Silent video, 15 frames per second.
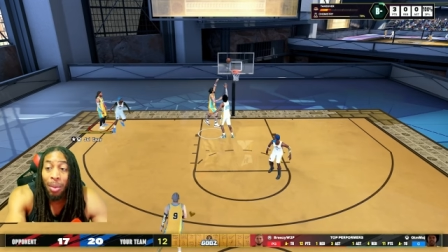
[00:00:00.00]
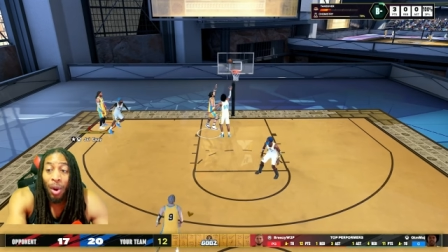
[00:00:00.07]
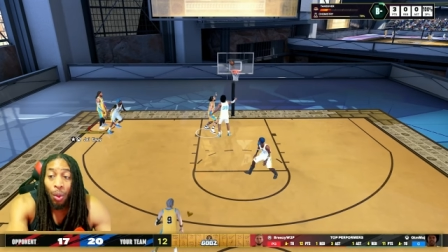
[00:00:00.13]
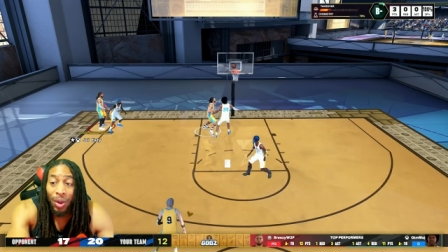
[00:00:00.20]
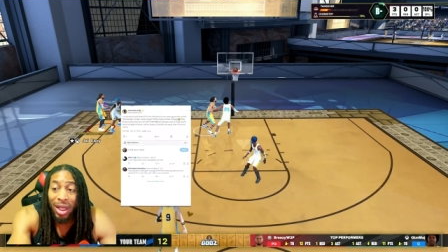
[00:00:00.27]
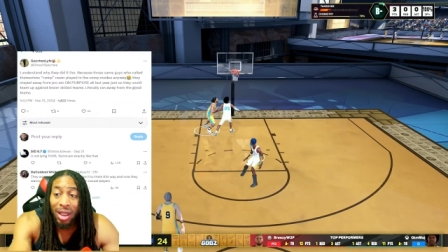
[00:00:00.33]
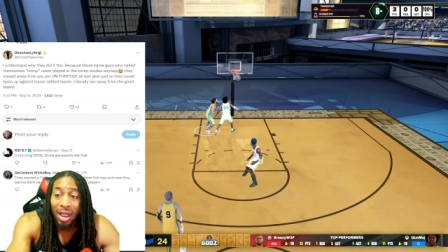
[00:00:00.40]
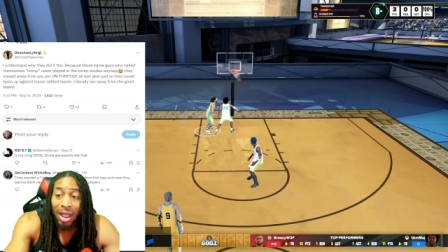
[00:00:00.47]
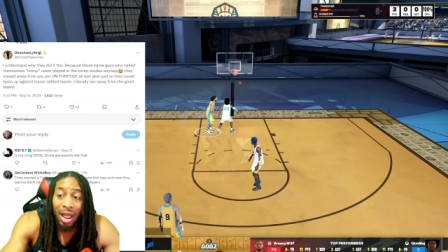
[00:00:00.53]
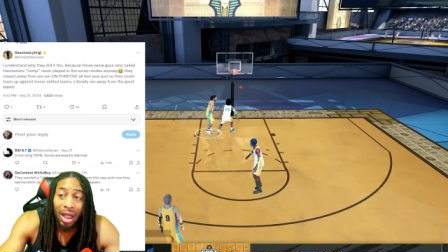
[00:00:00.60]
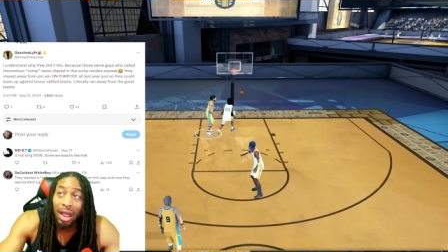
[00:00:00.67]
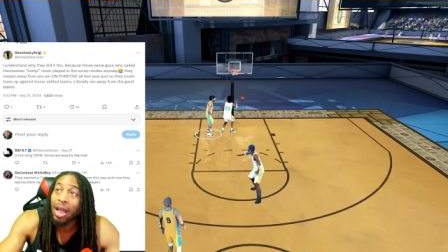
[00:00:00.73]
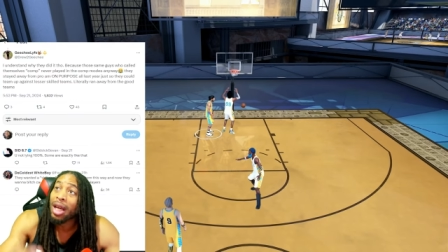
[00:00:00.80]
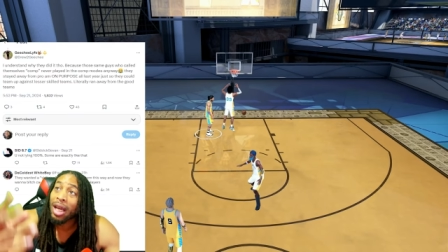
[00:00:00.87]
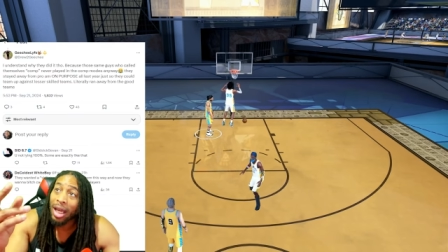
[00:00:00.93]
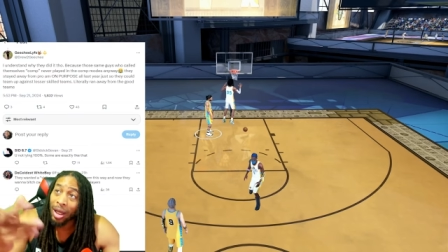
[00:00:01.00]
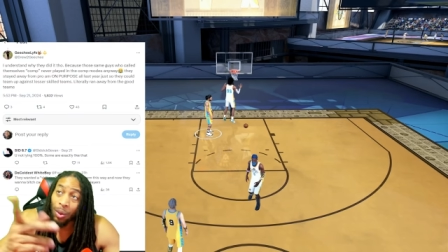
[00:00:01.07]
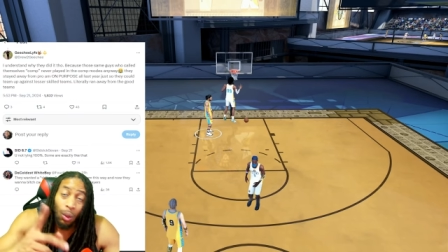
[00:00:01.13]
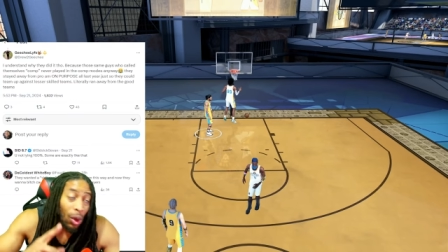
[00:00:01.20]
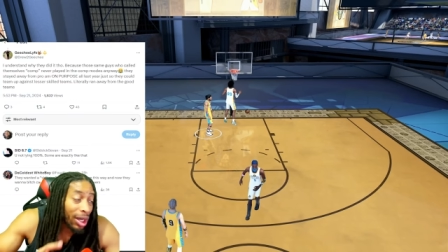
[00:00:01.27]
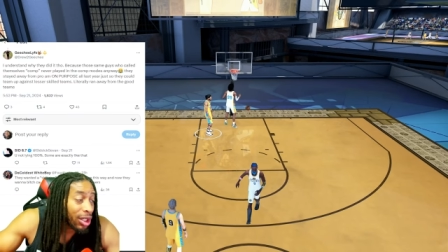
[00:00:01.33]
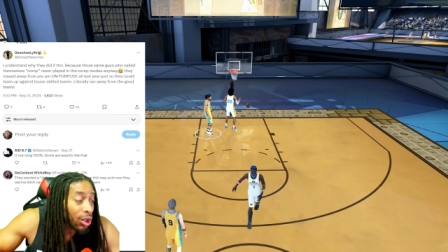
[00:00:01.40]
But we did it in
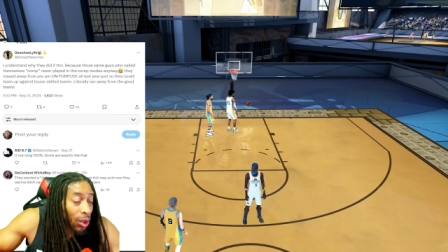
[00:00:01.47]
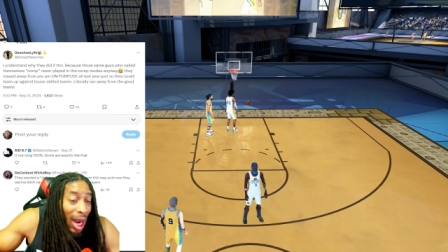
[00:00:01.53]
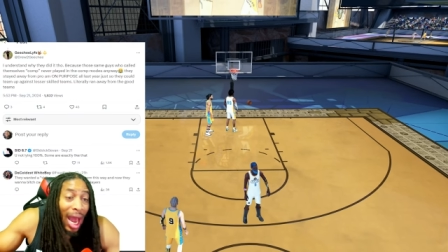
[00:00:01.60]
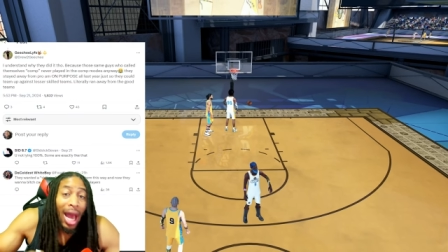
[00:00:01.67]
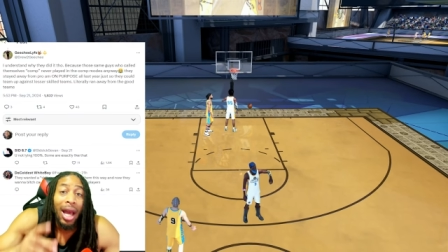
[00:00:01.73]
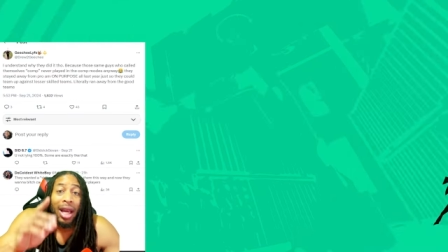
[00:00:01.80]
one try